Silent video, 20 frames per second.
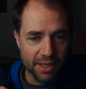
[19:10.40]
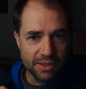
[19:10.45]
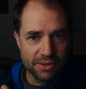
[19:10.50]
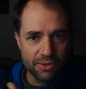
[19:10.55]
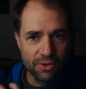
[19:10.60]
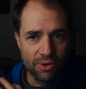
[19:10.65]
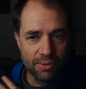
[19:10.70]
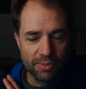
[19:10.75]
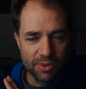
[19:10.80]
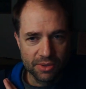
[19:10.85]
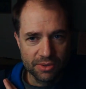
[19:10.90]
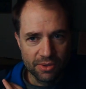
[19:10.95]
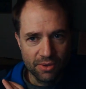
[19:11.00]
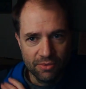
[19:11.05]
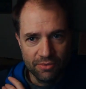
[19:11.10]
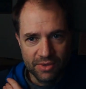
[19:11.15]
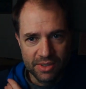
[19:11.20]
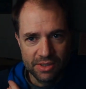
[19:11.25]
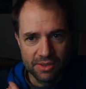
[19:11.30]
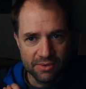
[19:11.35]
sort of person
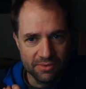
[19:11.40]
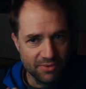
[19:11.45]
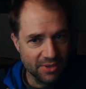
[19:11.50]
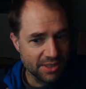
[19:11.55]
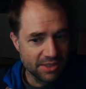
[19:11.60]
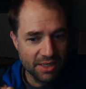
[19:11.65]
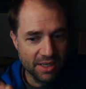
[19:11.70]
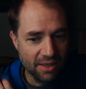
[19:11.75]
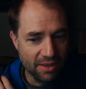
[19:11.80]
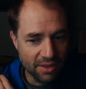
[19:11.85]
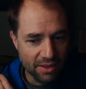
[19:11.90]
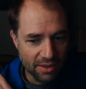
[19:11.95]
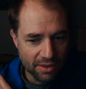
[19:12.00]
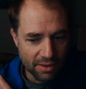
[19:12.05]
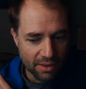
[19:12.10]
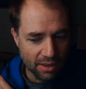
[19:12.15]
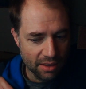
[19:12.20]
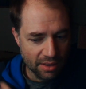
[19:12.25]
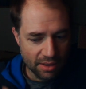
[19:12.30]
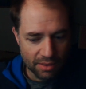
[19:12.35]
visiting
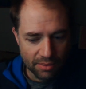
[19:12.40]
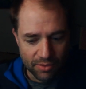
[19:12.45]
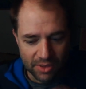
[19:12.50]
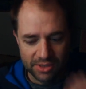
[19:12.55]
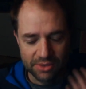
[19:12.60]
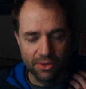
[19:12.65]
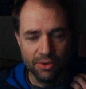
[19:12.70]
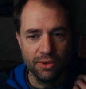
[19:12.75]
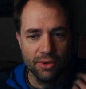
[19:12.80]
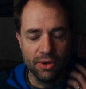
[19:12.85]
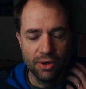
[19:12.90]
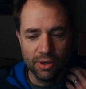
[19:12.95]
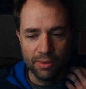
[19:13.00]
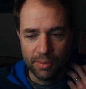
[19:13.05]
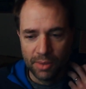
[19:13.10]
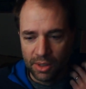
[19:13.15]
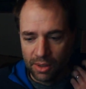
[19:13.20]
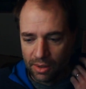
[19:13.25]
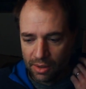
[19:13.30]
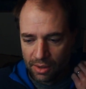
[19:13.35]
Western Europe,
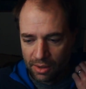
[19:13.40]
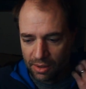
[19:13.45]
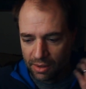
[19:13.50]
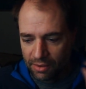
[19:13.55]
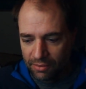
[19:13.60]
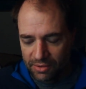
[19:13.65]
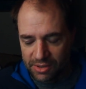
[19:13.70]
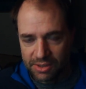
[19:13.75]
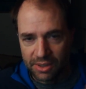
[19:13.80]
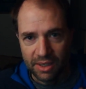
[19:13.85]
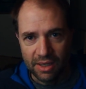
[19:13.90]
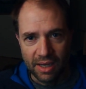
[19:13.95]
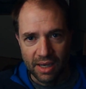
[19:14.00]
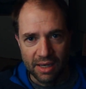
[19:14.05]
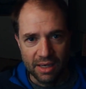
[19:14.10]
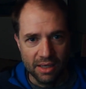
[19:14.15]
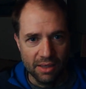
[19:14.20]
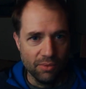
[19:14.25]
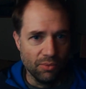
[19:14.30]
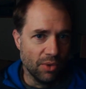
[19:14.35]
visiting
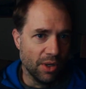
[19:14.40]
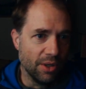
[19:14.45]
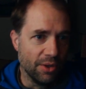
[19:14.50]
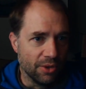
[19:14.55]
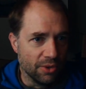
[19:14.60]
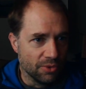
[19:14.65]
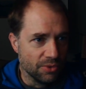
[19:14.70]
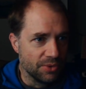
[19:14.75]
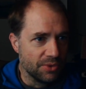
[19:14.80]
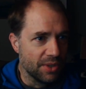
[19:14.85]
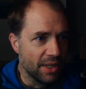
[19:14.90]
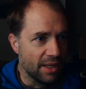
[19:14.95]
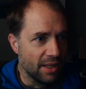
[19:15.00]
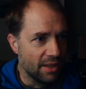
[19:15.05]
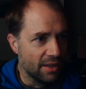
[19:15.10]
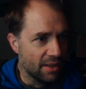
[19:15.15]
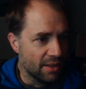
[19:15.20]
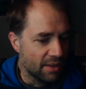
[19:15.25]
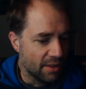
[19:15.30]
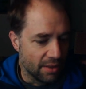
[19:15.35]
any well-known city
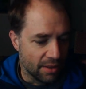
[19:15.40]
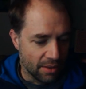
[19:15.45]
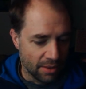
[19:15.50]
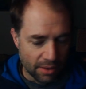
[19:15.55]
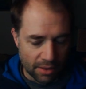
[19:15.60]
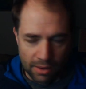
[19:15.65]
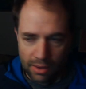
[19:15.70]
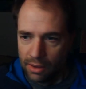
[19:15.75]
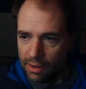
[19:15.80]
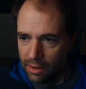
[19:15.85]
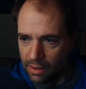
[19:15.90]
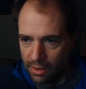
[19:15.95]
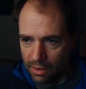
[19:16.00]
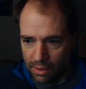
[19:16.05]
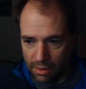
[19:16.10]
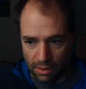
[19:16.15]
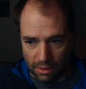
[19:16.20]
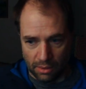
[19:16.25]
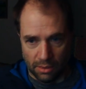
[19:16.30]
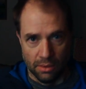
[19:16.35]
in
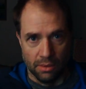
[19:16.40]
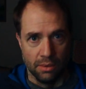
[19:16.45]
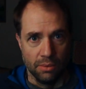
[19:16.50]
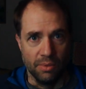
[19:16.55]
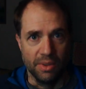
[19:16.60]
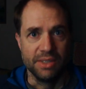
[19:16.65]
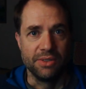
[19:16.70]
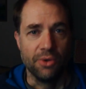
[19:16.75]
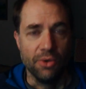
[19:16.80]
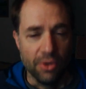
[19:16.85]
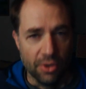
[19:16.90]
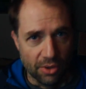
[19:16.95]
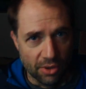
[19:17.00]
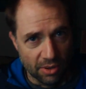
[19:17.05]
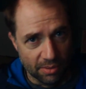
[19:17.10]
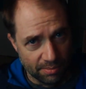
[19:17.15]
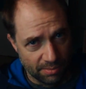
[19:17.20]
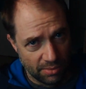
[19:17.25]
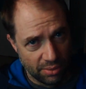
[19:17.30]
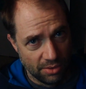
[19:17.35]
Western
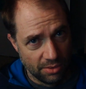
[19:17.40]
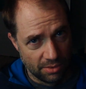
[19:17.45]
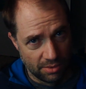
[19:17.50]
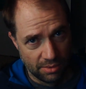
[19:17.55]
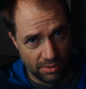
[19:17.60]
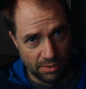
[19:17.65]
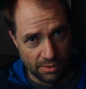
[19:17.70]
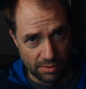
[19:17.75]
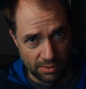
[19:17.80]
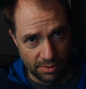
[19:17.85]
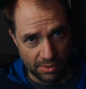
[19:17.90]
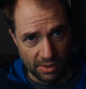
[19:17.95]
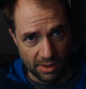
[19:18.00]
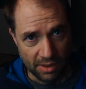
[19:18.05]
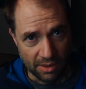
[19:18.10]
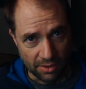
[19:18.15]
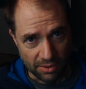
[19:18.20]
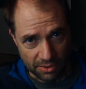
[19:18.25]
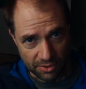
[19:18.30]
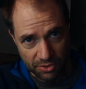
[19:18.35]
Europe,
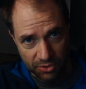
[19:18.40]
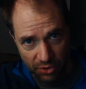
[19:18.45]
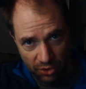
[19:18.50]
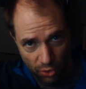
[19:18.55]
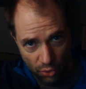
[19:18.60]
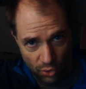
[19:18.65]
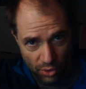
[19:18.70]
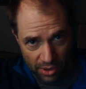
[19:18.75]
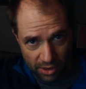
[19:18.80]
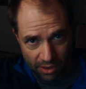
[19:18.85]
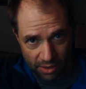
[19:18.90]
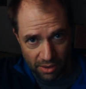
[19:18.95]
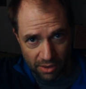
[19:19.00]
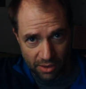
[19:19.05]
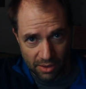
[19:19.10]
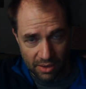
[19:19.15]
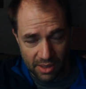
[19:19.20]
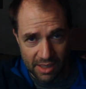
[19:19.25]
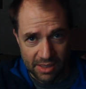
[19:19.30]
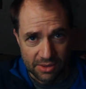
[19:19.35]
and doing
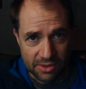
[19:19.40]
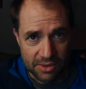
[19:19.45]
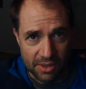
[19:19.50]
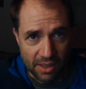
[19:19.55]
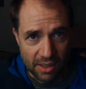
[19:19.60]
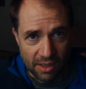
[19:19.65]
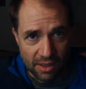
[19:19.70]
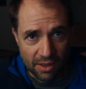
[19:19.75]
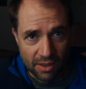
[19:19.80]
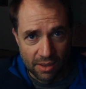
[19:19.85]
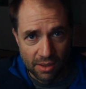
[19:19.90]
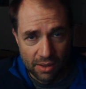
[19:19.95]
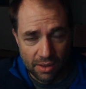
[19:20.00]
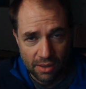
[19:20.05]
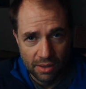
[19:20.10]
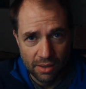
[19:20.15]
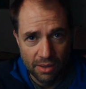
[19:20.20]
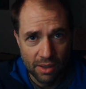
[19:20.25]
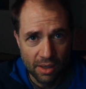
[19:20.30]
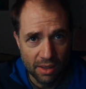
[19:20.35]
that city,
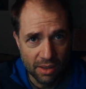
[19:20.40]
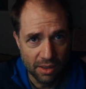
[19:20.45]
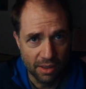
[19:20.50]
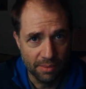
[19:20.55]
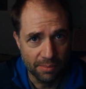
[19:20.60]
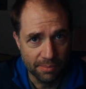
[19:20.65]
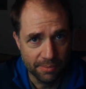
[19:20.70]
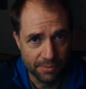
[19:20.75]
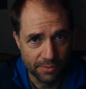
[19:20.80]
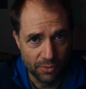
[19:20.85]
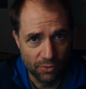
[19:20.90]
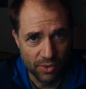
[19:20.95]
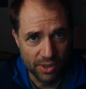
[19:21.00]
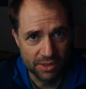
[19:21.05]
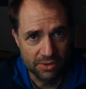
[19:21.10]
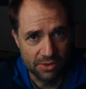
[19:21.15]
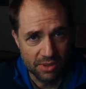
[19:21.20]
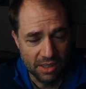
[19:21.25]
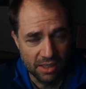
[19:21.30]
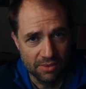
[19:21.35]
Rick
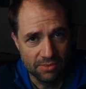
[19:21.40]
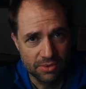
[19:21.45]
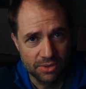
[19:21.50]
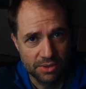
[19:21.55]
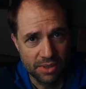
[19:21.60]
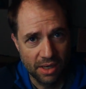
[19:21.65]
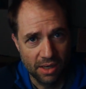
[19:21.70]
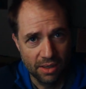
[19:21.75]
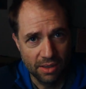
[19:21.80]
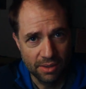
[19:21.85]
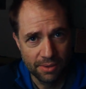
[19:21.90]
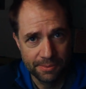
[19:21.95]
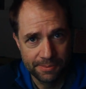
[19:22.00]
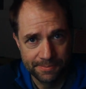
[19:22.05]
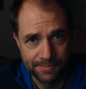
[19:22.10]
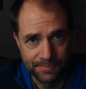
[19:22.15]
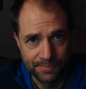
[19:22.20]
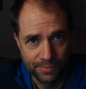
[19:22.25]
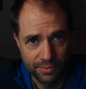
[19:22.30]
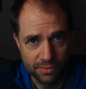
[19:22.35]
Steves style,
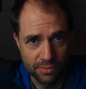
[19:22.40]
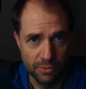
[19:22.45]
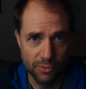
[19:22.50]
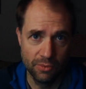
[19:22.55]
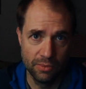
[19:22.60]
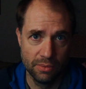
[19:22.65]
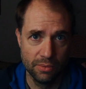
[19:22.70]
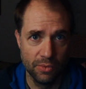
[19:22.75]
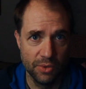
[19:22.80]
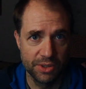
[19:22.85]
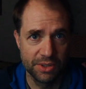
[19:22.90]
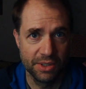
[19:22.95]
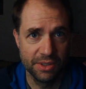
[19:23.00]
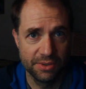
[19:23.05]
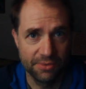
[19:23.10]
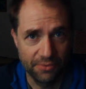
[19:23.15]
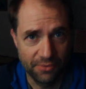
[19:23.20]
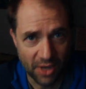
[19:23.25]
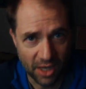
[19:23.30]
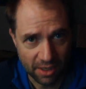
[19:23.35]
which is
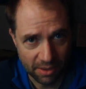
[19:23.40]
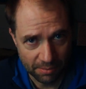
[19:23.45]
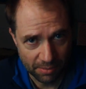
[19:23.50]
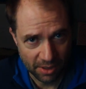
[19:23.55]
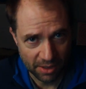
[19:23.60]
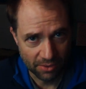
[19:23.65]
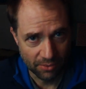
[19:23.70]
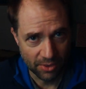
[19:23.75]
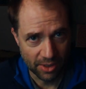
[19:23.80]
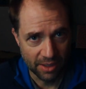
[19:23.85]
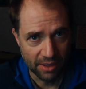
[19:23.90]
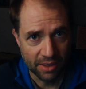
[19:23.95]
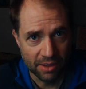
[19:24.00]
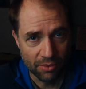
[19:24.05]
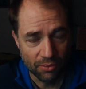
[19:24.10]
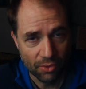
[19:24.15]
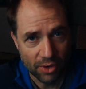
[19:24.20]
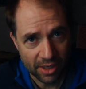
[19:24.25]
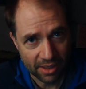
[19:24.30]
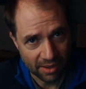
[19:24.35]
fine, by the way. And
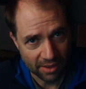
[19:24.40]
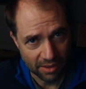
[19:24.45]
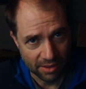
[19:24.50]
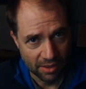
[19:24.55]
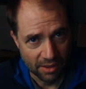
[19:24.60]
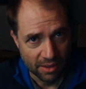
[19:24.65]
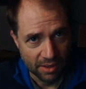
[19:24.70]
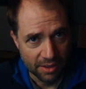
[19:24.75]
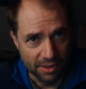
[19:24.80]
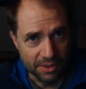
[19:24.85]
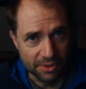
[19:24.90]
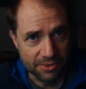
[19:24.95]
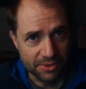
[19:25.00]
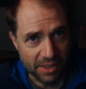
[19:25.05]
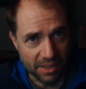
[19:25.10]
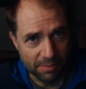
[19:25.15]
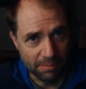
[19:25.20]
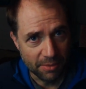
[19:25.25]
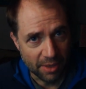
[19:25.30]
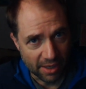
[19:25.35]
Rick, you
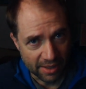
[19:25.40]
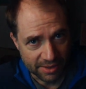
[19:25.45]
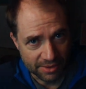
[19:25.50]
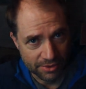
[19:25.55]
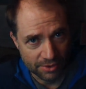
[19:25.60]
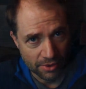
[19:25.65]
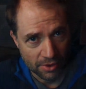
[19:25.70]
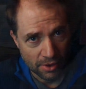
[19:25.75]
seem nice.